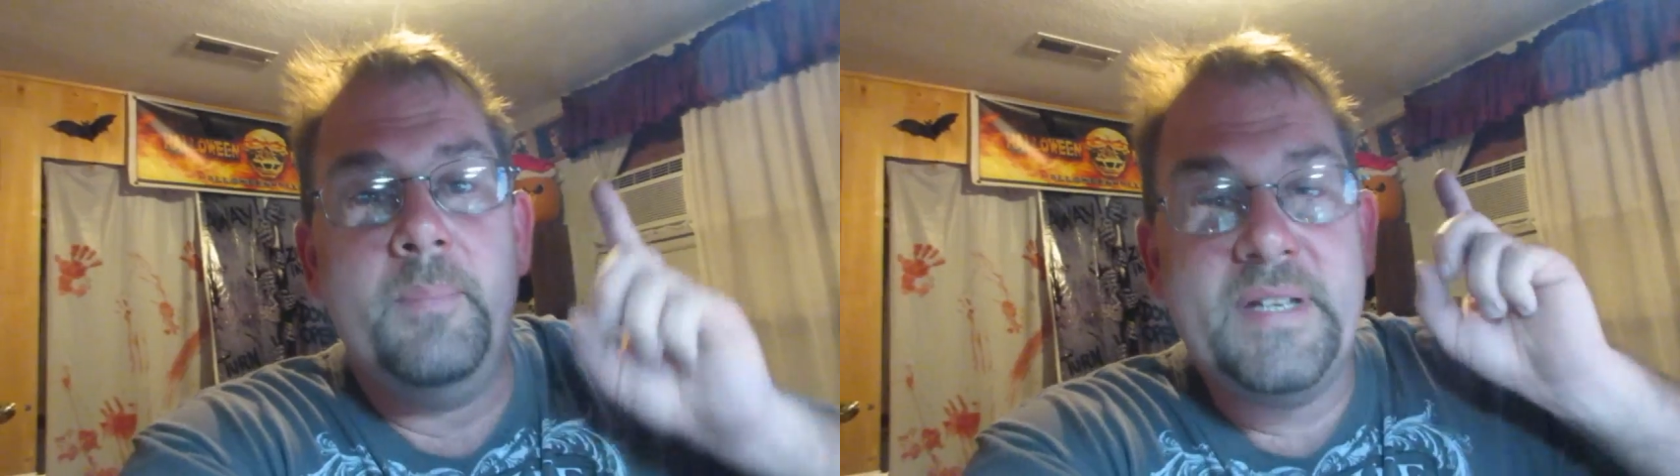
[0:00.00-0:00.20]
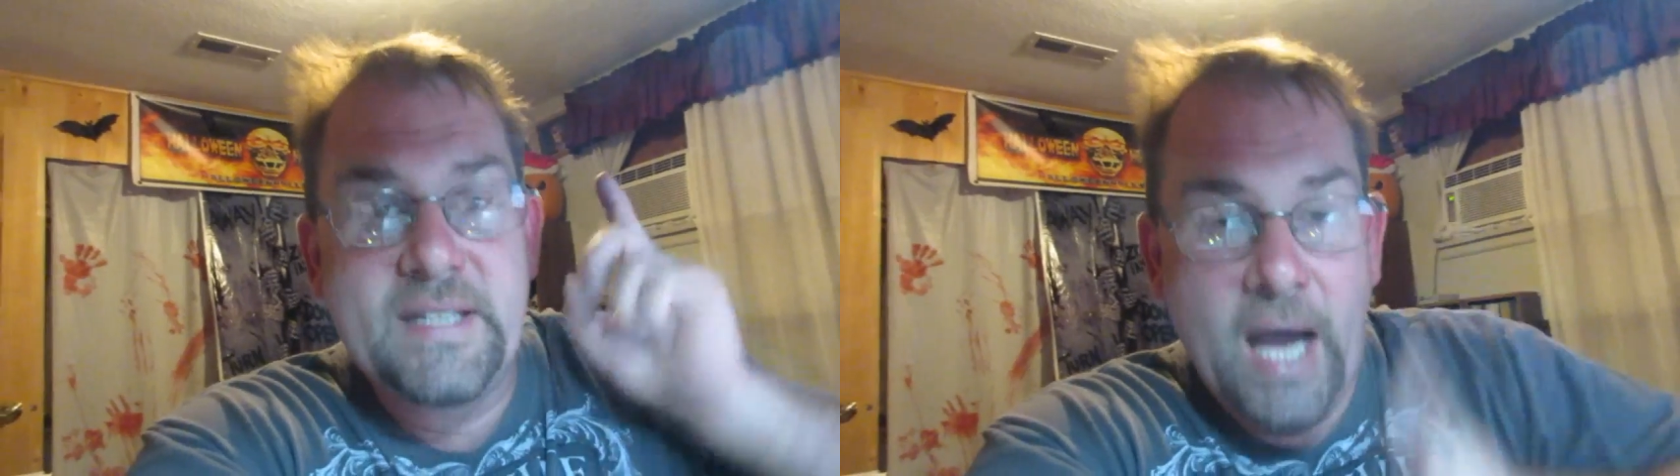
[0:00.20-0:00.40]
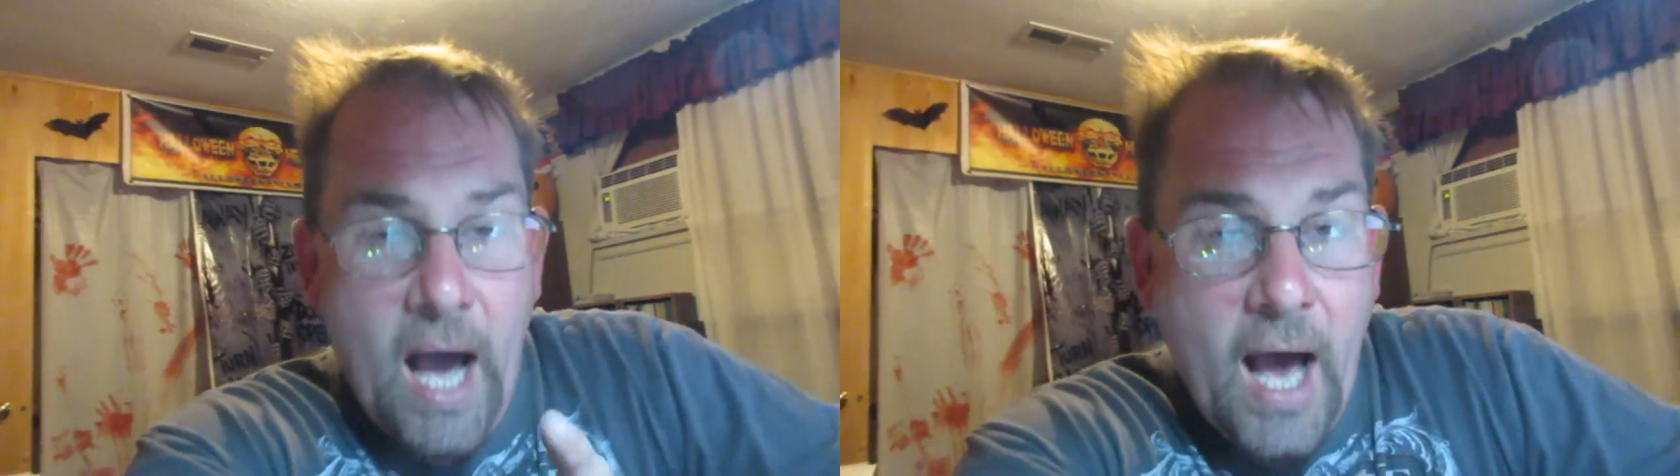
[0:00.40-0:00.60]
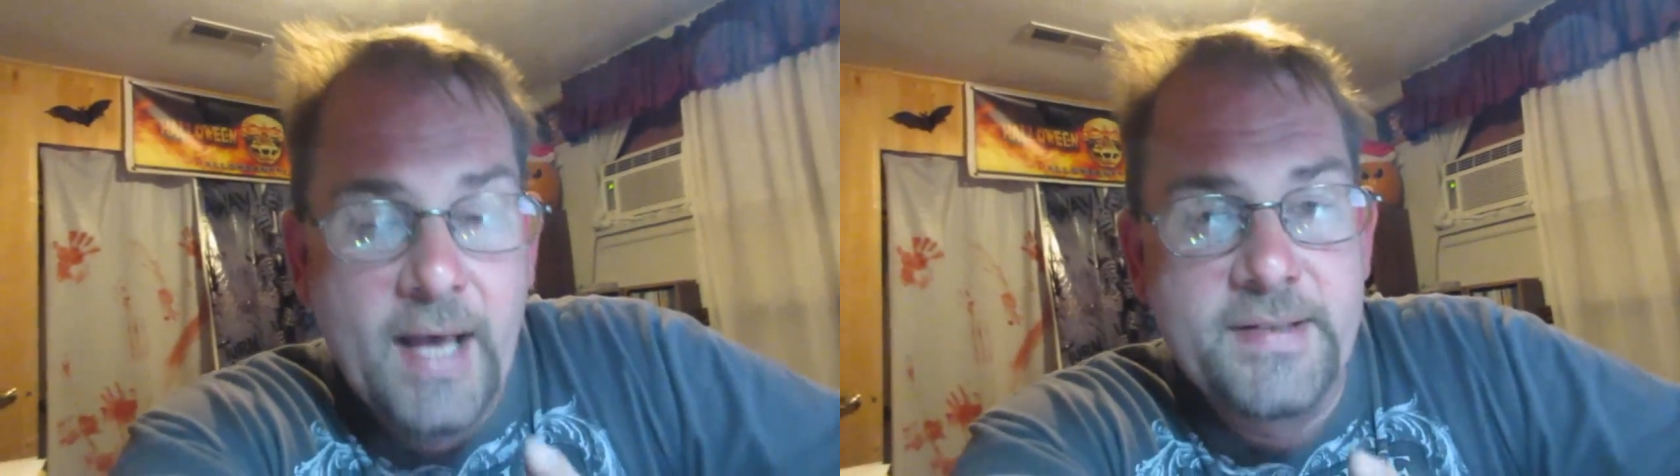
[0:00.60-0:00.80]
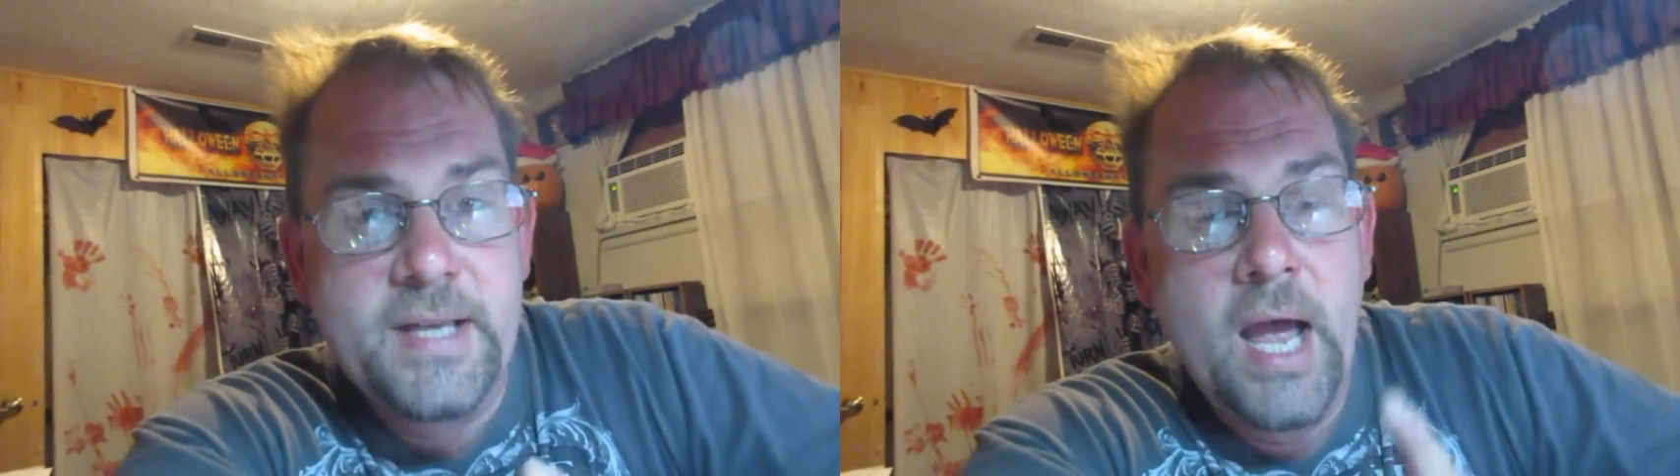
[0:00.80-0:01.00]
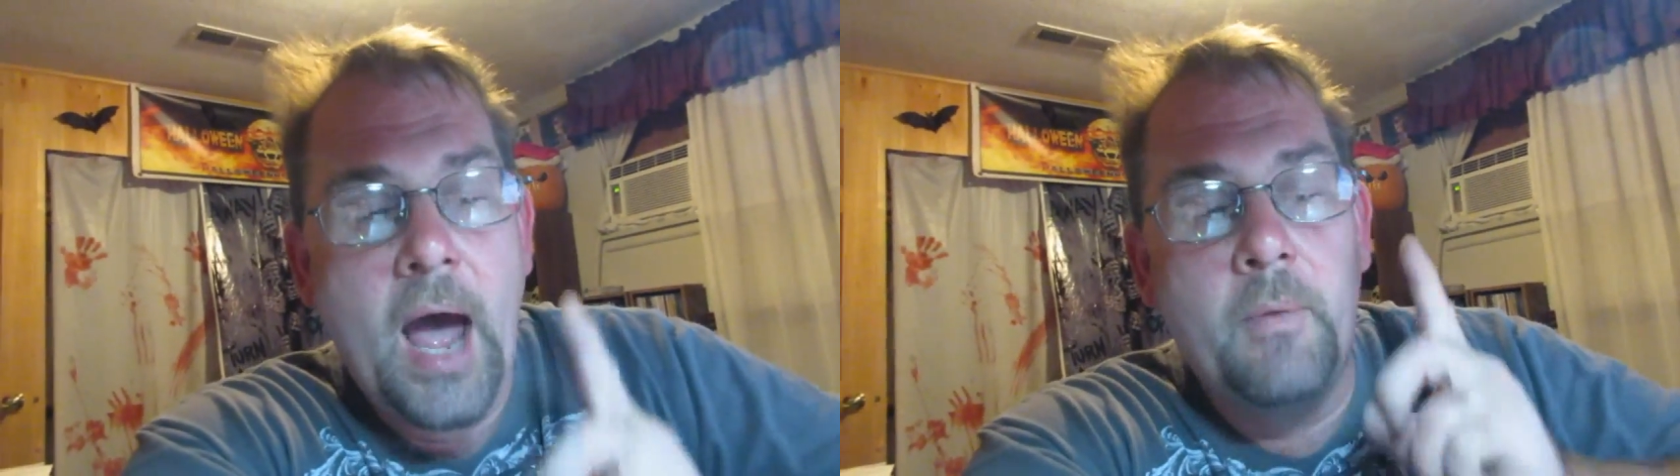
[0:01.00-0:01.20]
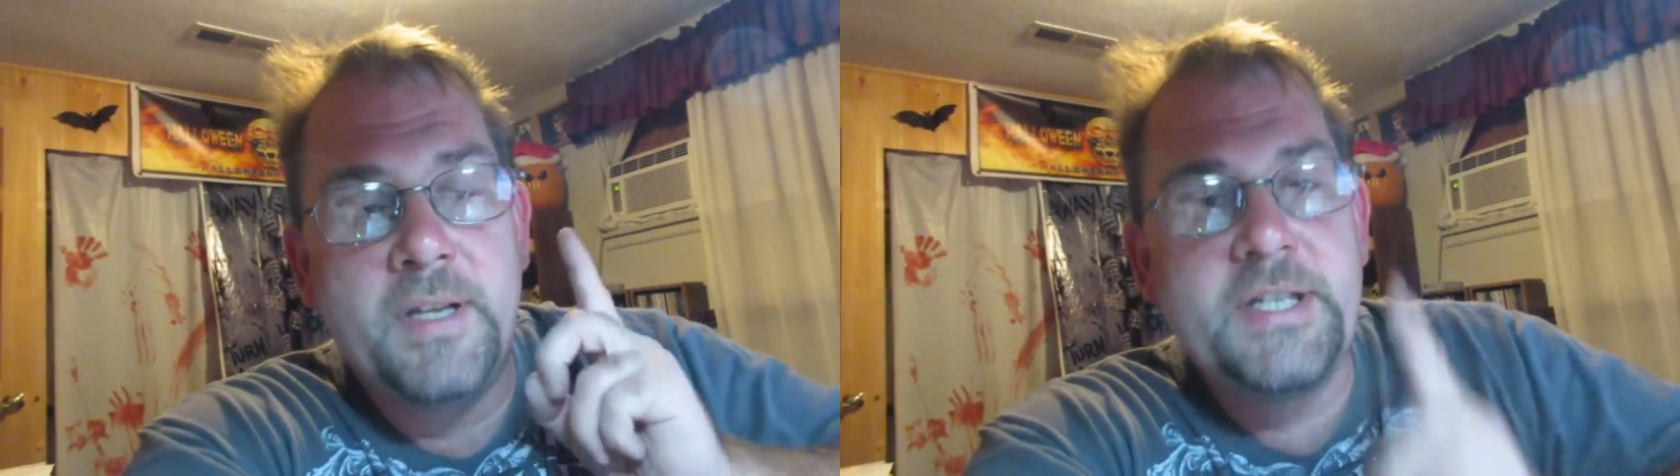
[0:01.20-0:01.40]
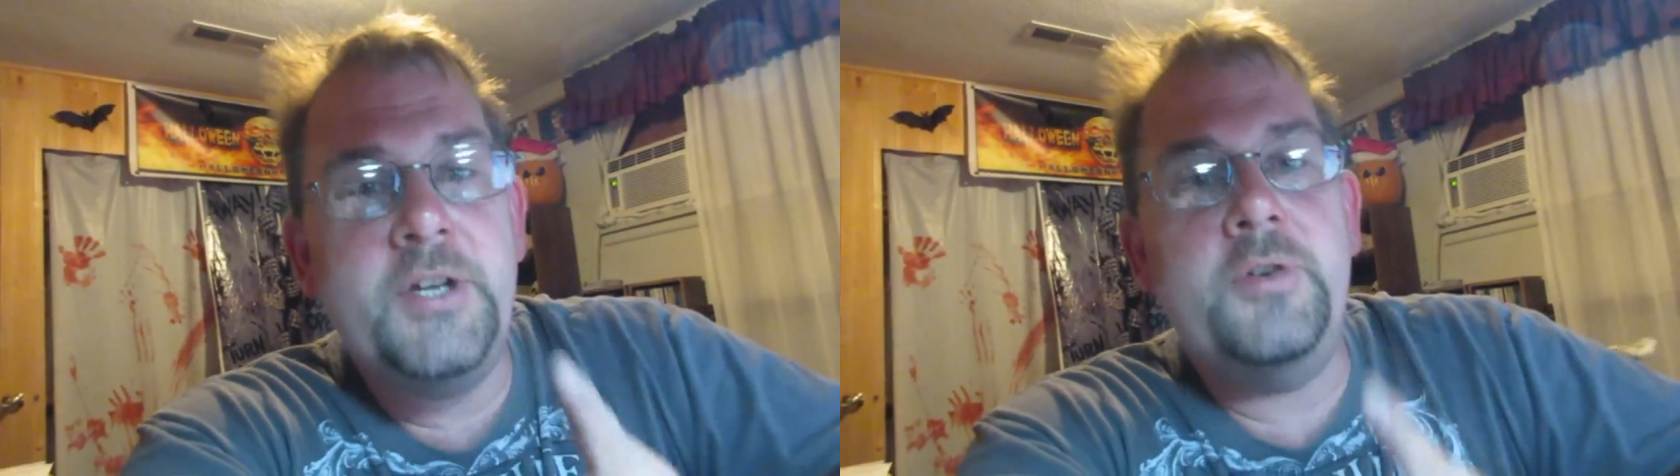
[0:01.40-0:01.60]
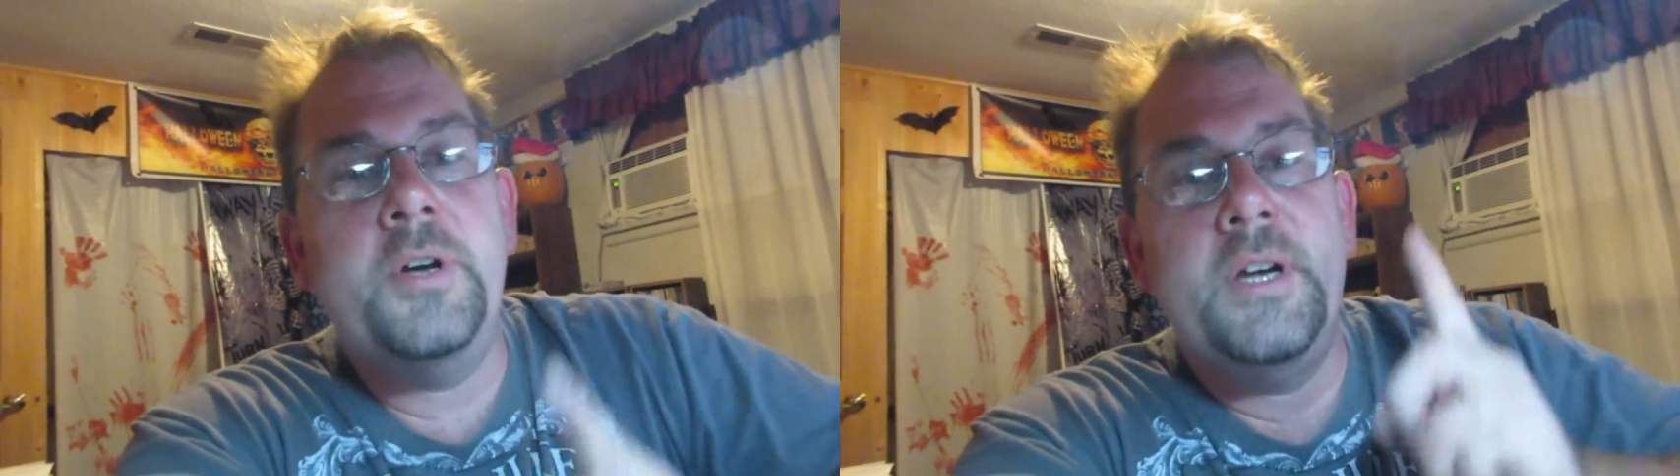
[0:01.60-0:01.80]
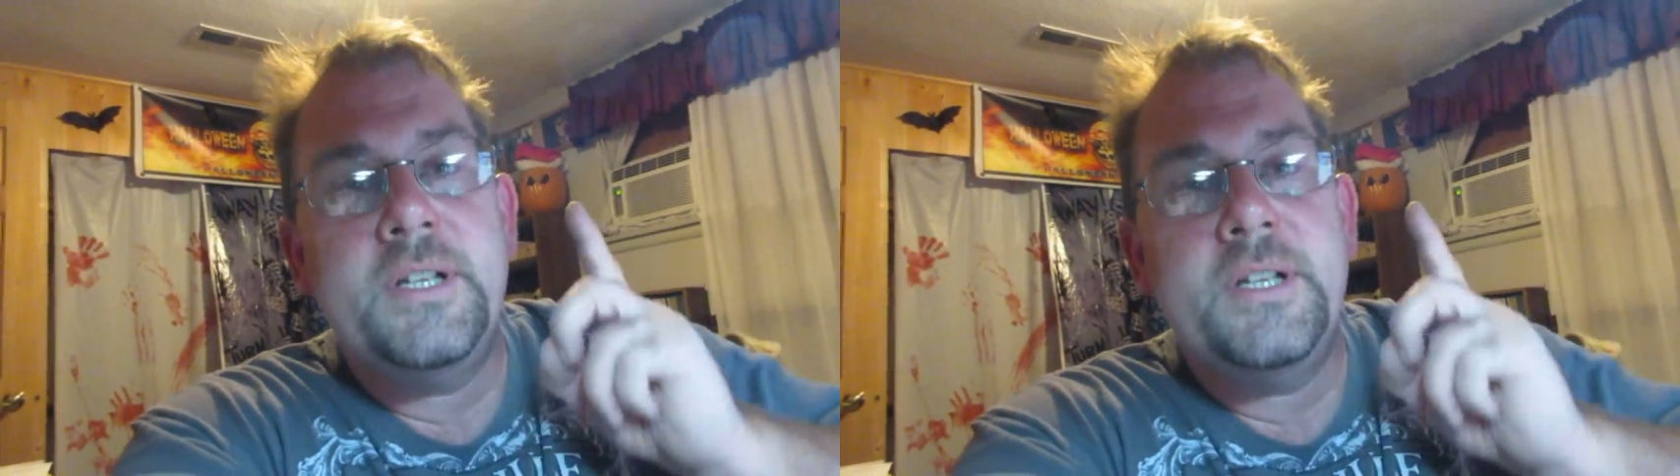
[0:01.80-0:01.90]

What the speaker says: Because I want to tell you,